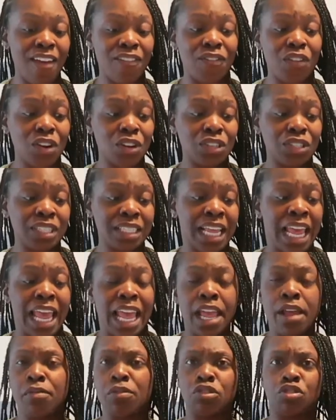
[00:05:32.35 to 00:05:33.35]
At first,
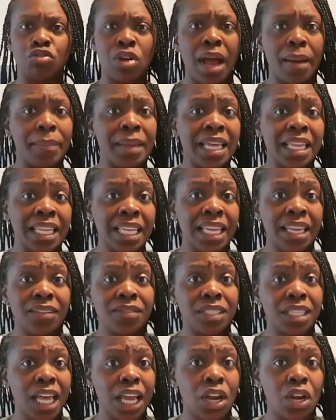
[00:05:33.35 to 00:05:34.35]
it was dropping
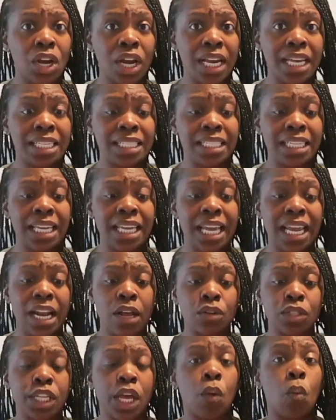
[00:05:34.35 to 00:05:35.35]
leaves like crazy, and
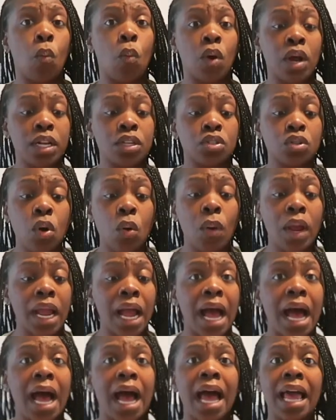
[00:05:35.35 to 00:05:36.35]
I was like, what is going
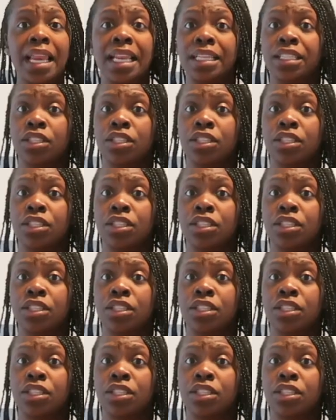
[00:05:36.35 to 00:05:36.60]
on?